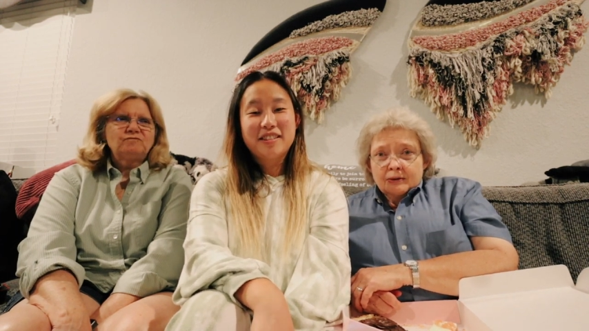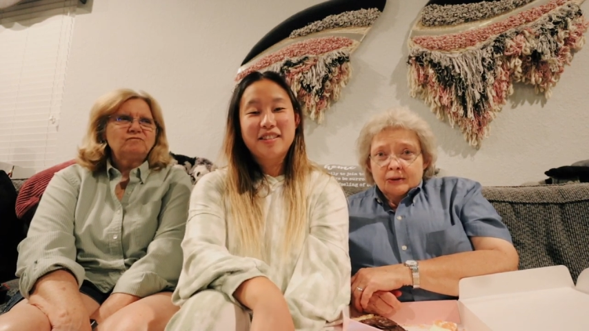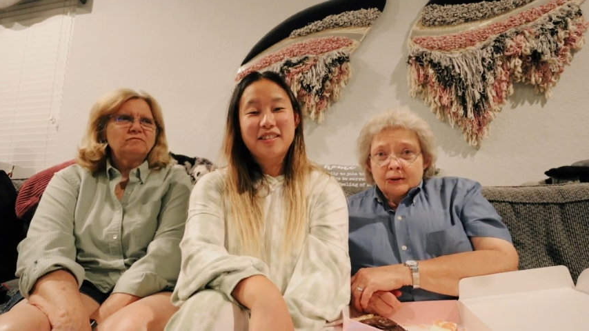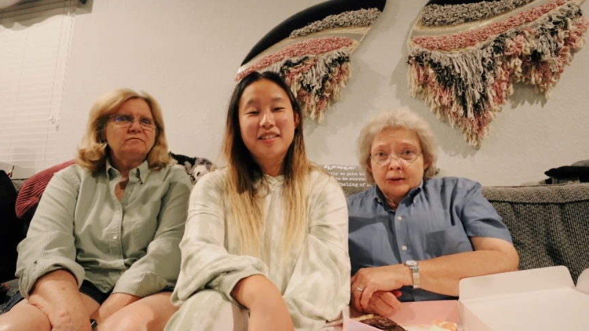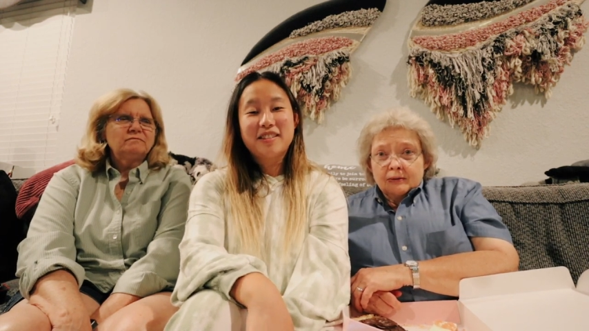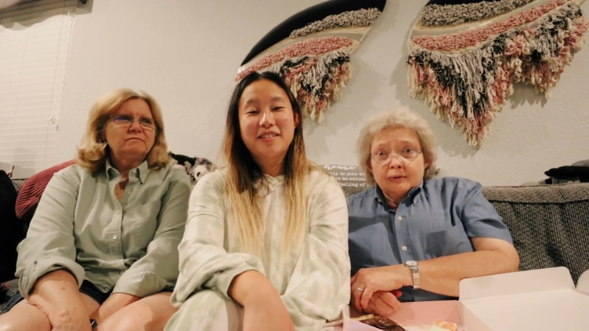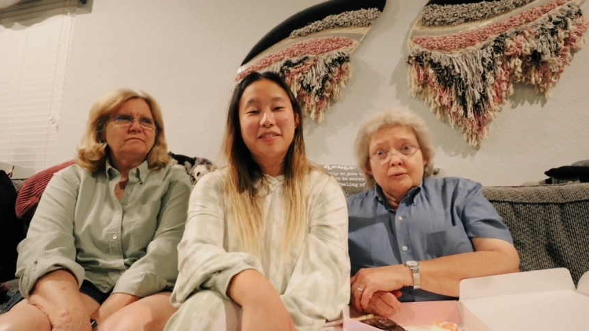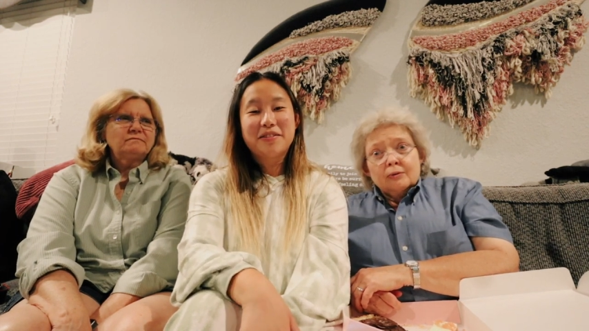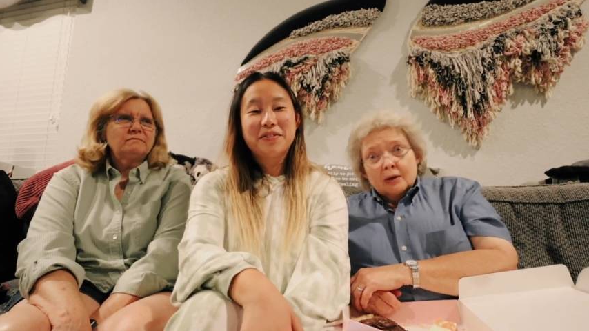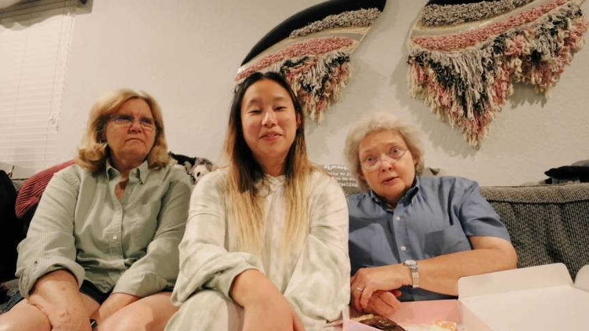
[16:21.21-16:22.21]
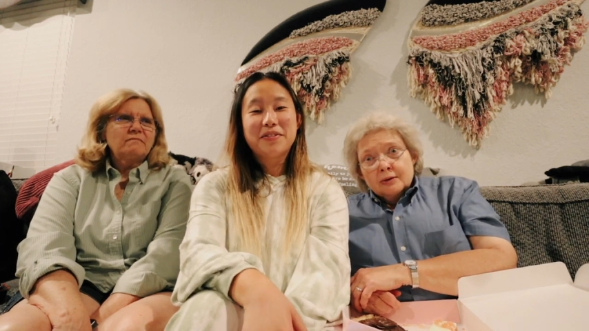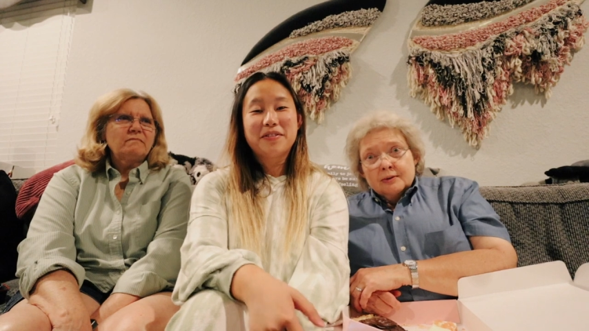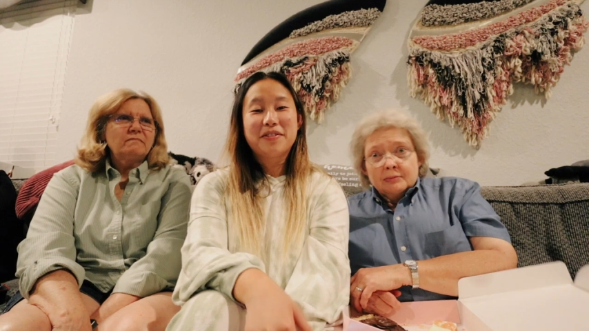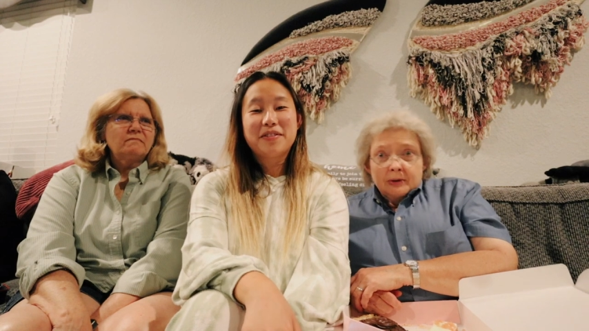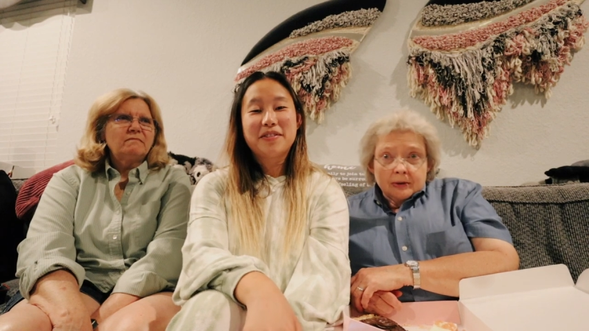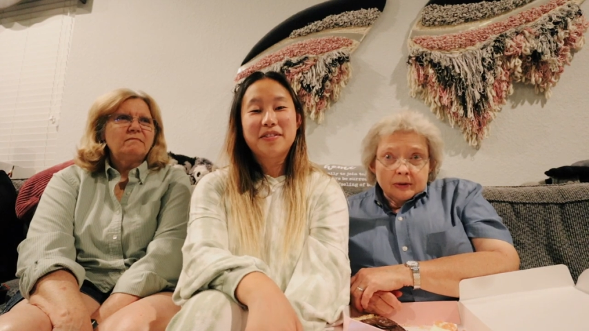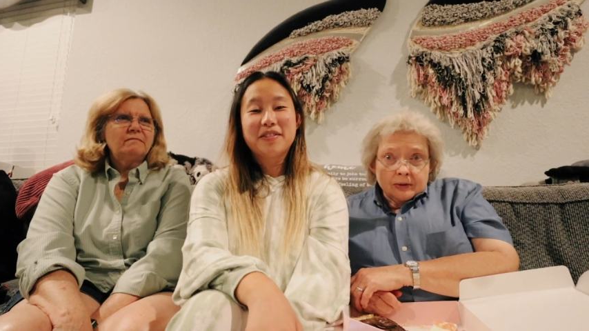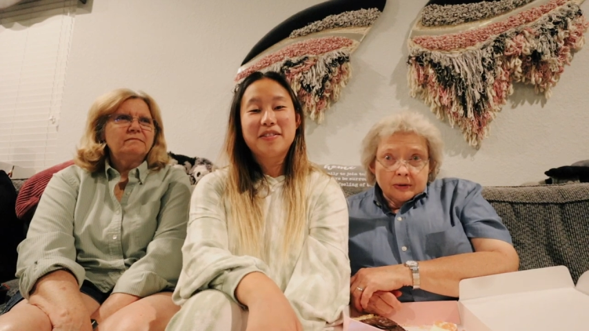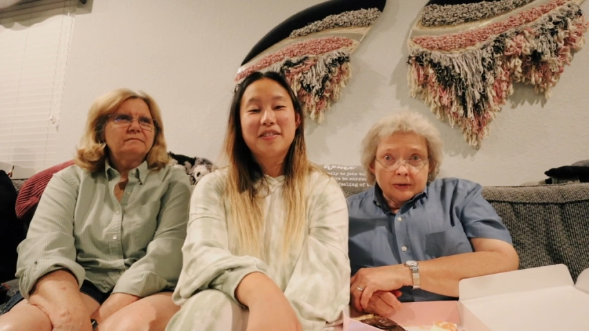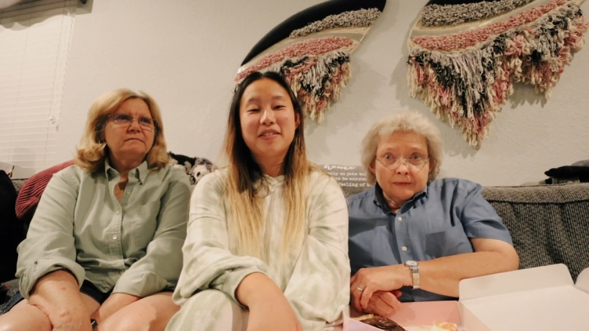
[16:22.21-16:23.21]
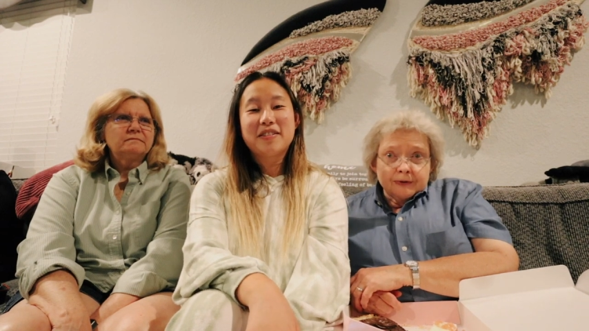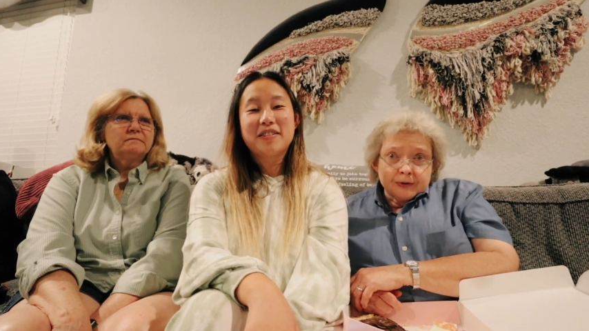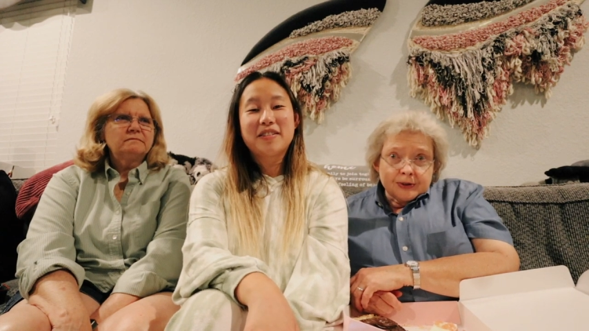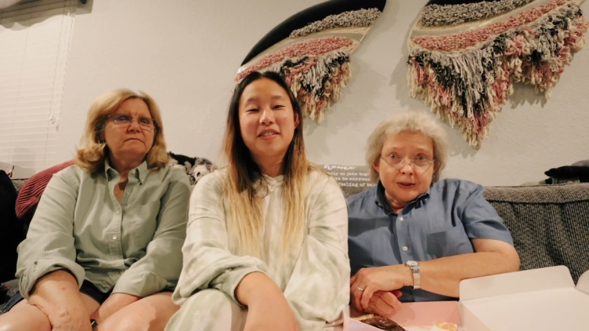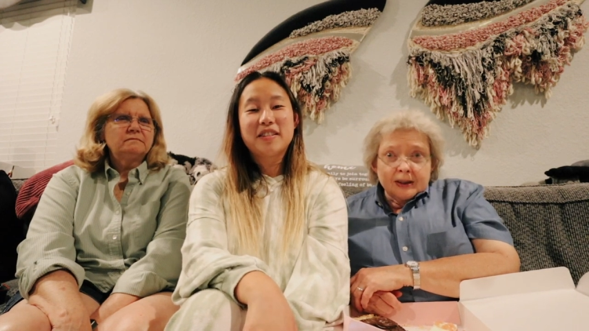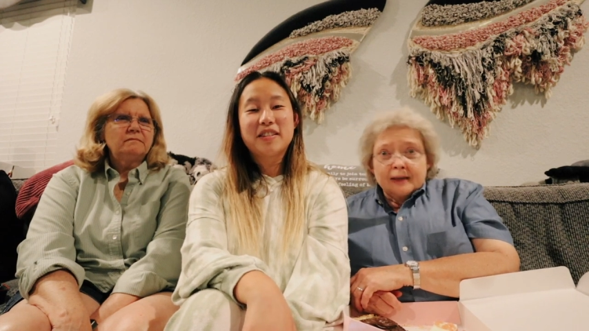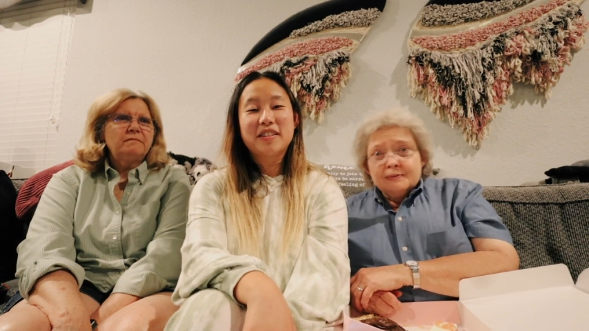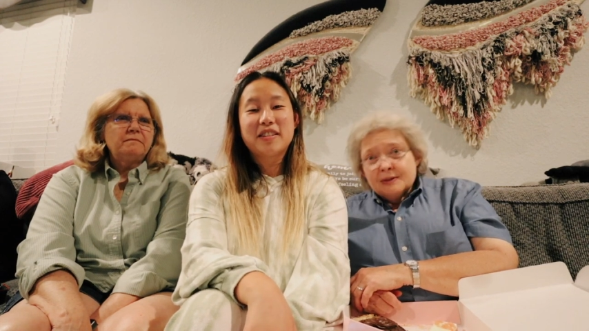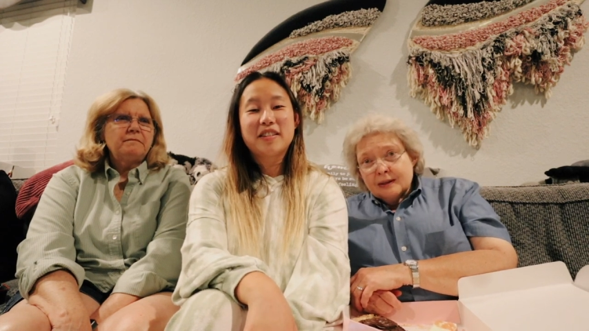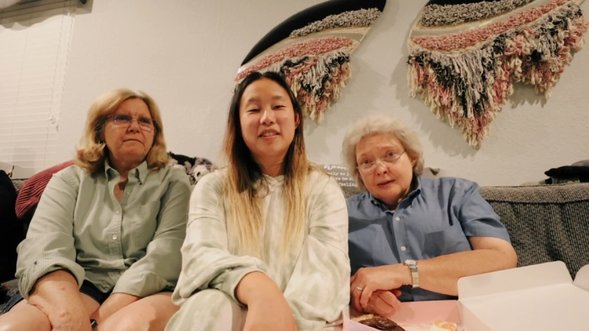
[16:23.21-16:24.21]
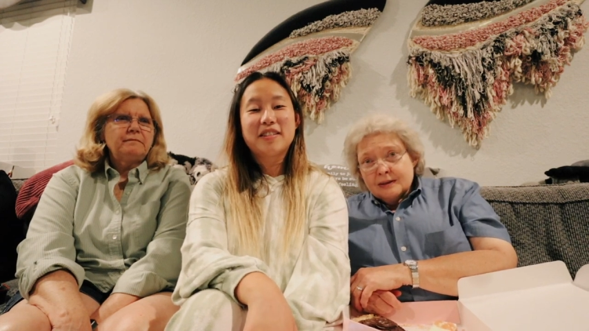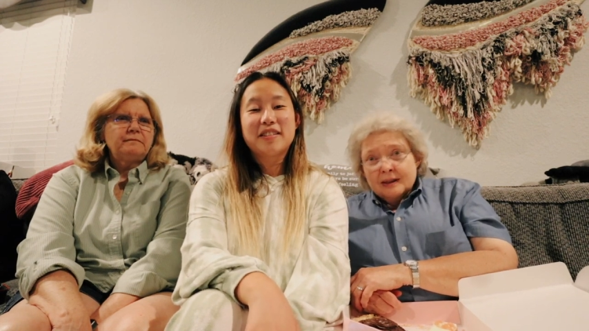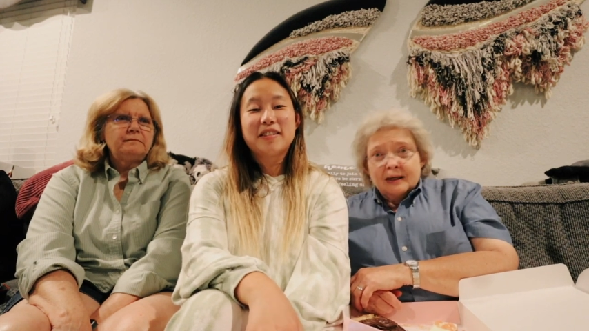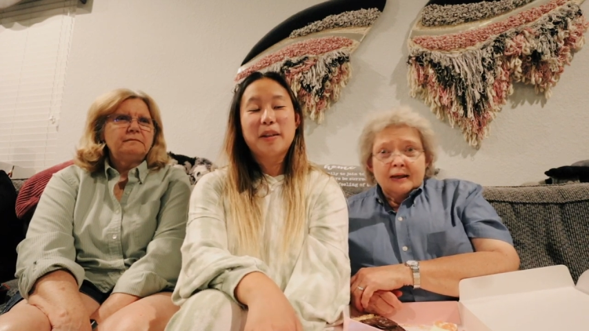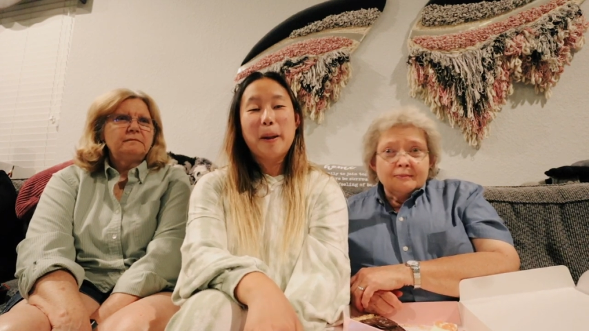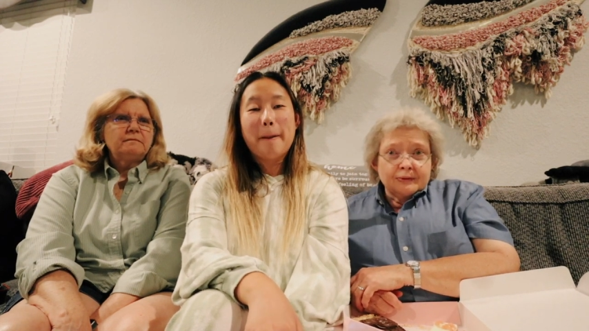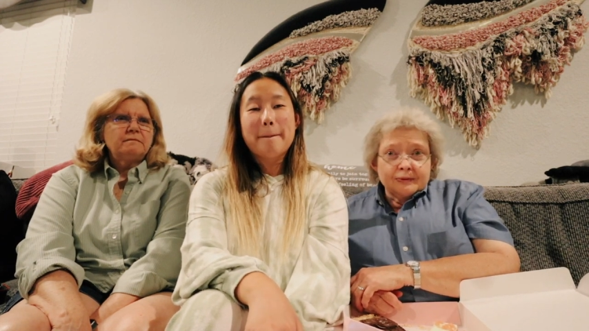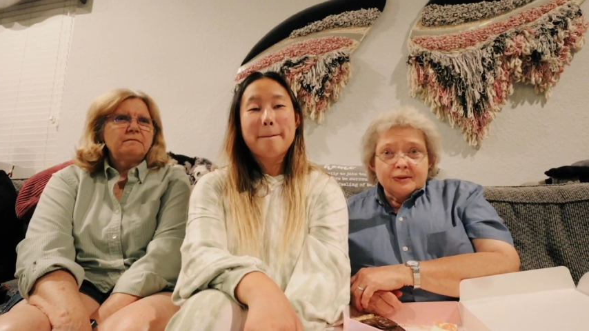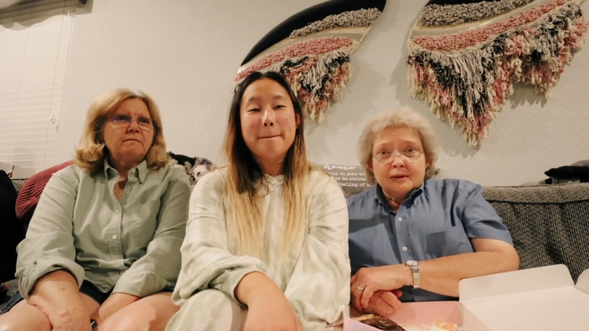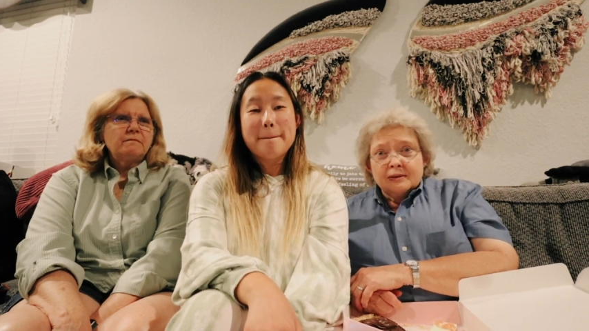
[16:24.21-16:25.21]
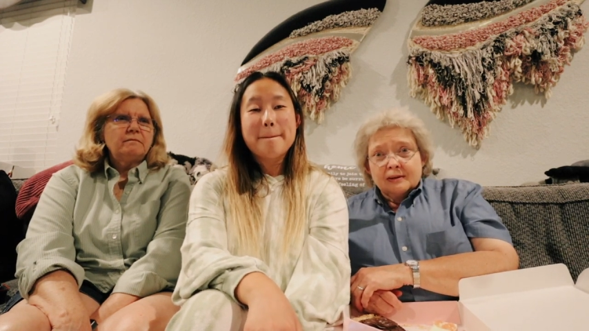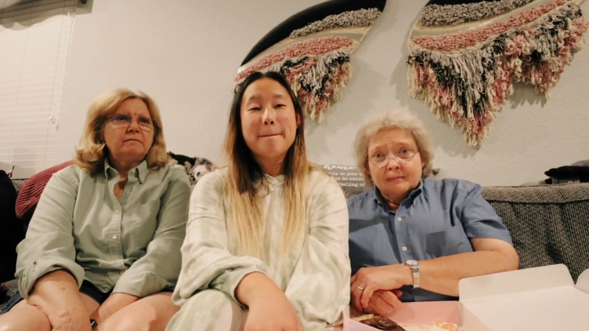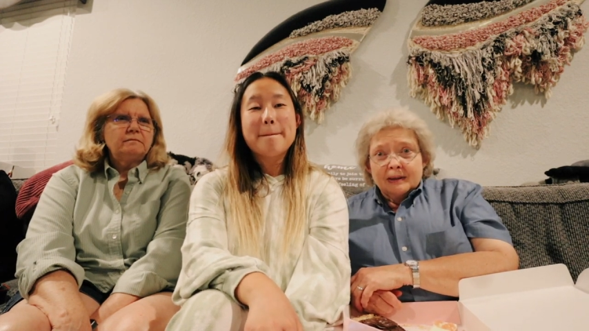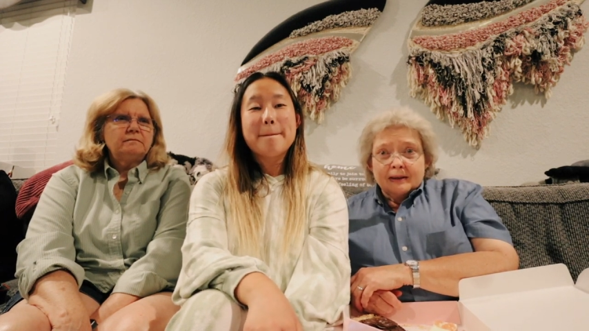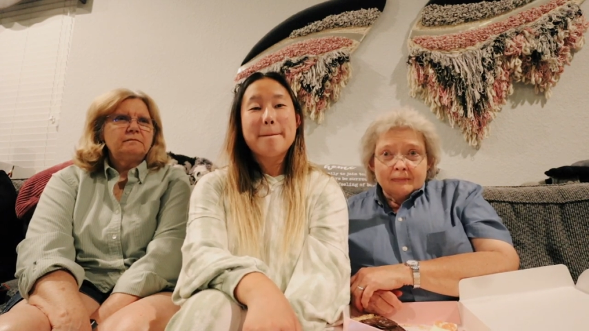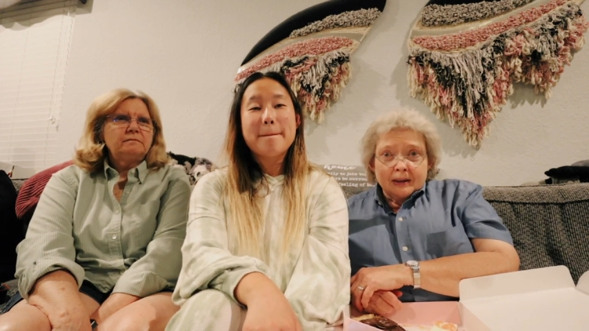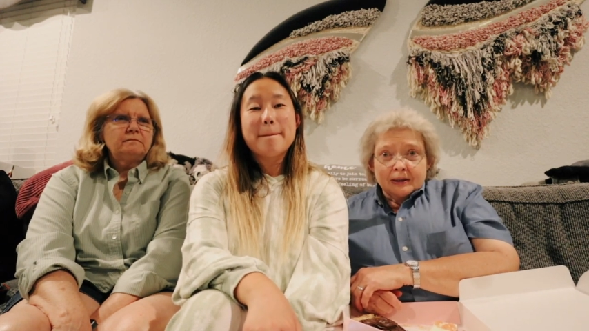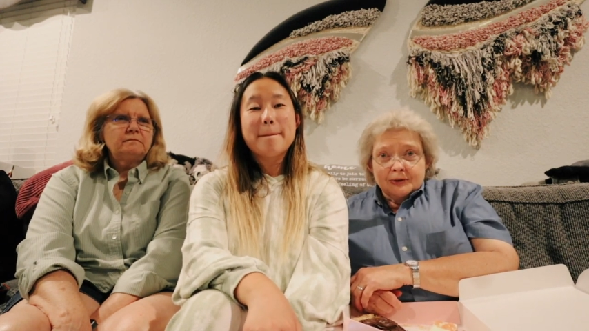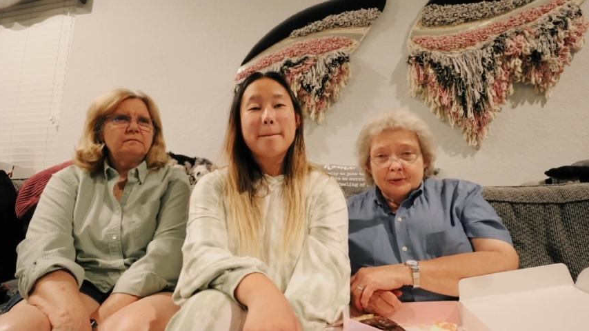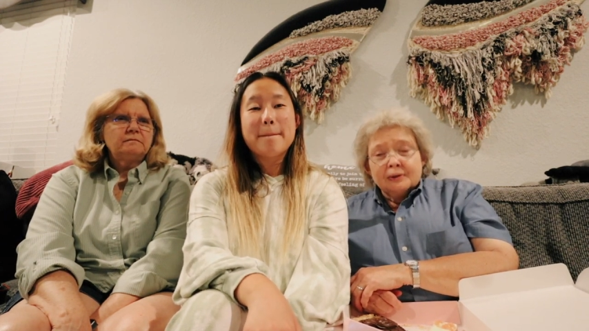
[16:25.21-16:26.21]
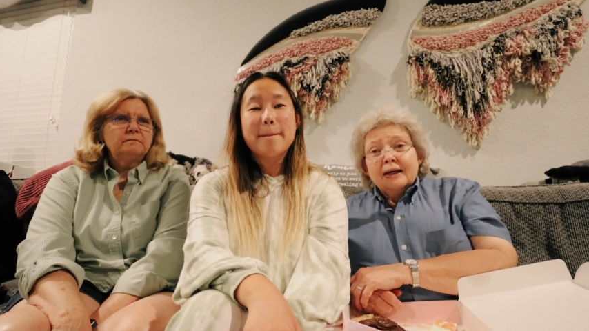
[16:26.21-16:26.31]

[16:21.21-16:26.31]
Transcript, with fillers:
Speaker 1: you know, who walked on the moon the first time, second time, who was in the command module.